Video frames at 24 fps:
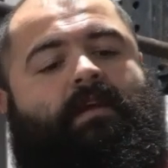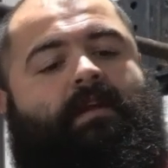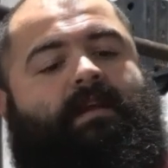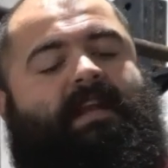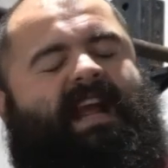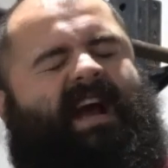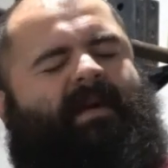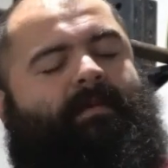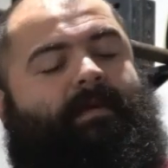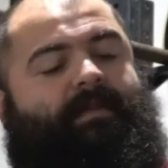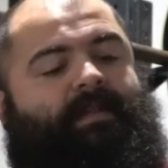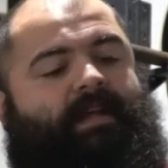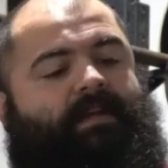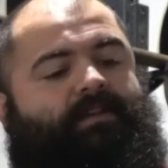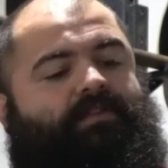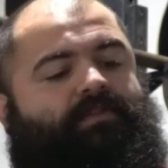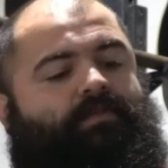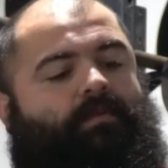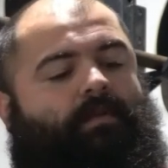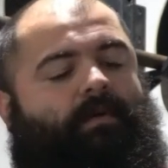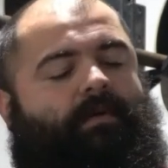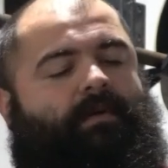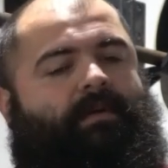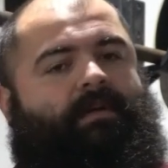Now, when they
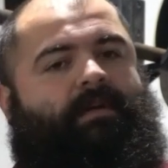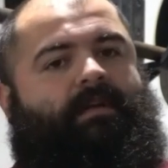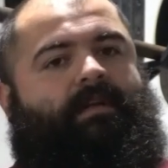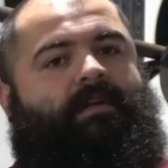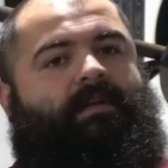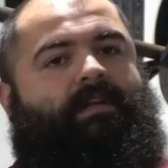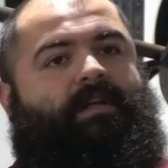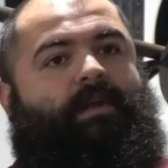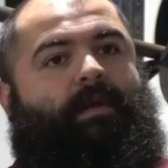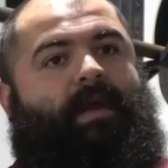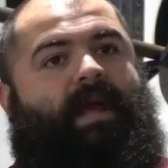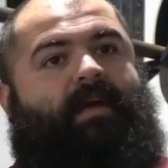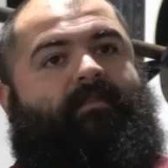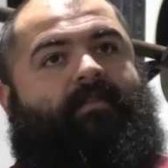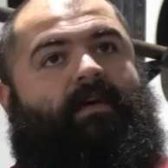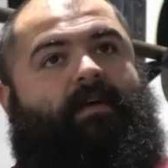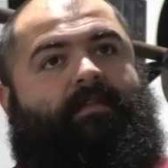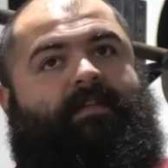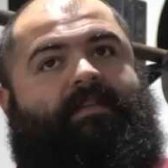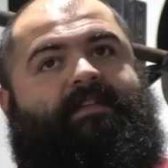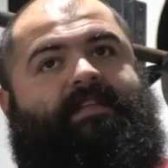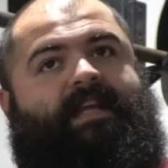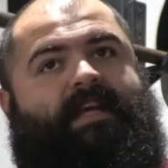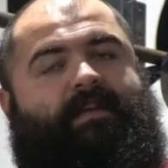shorten, you have
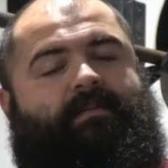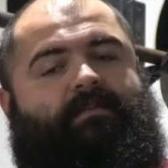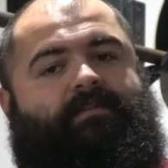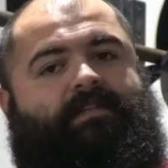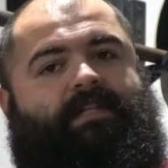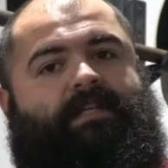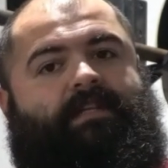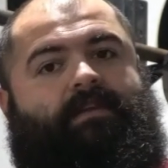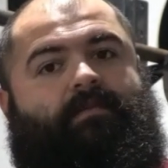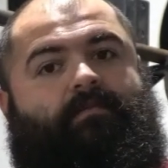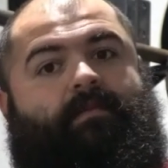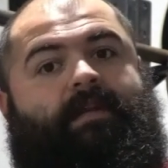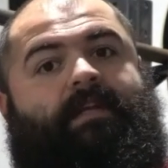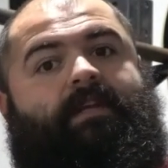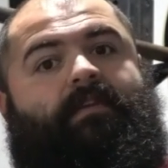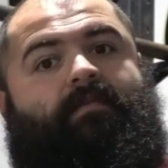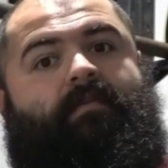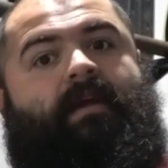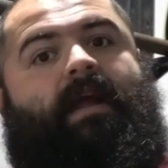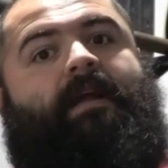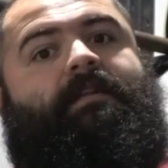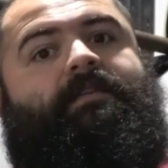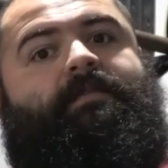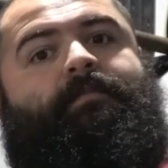all this energy to
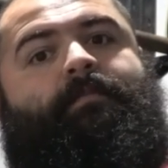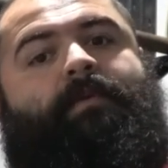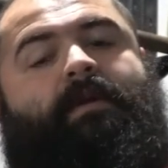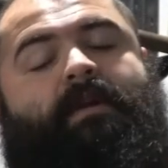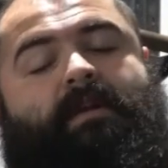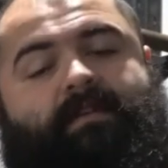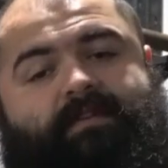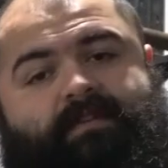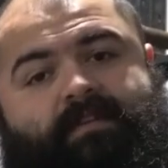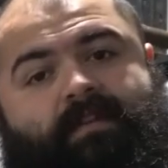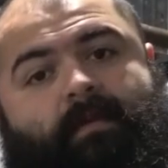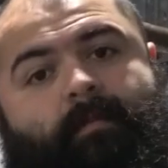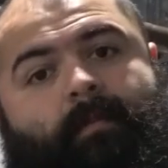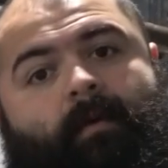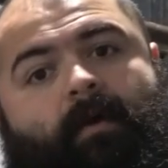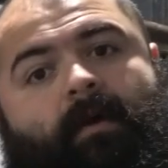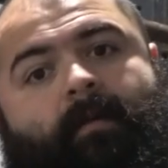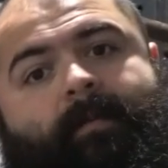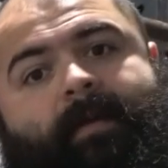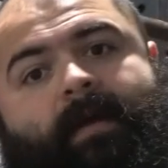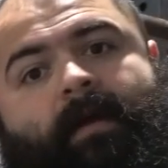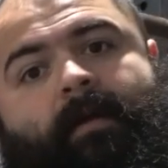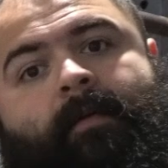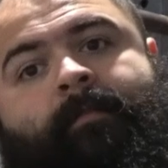redirect, put into the
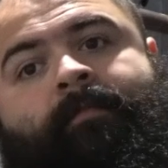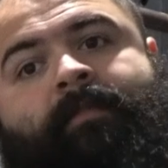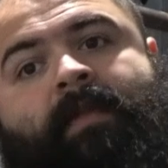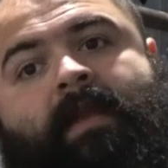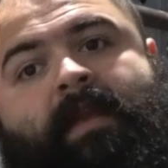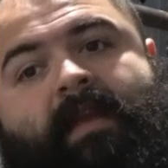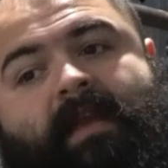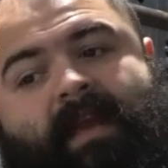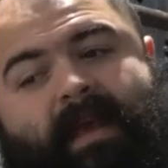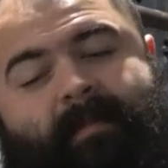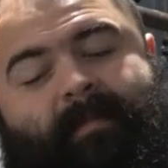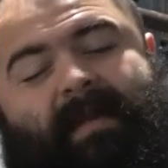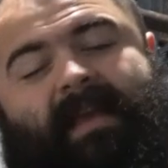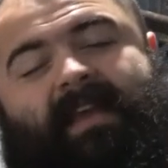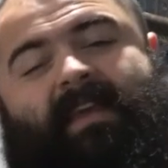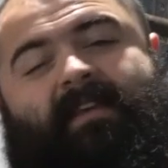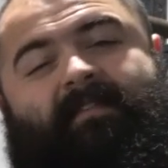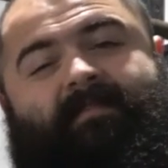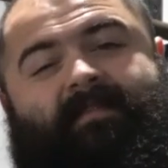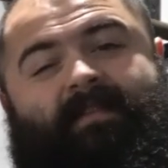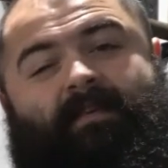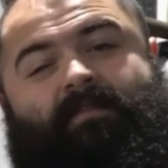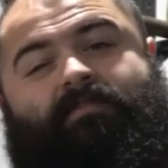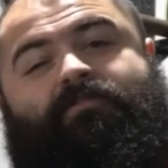barbell, and make
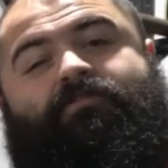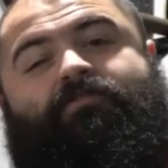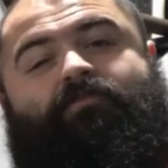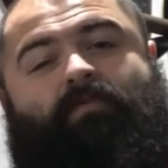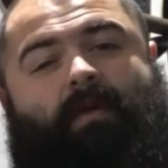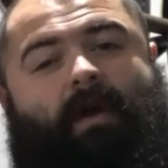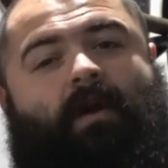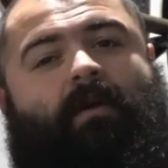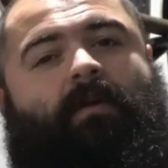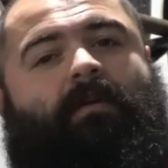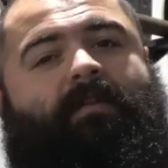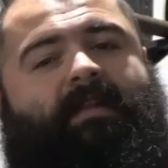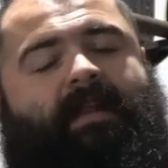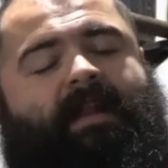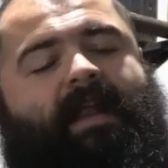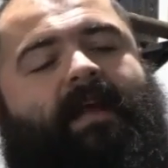you feel stronger than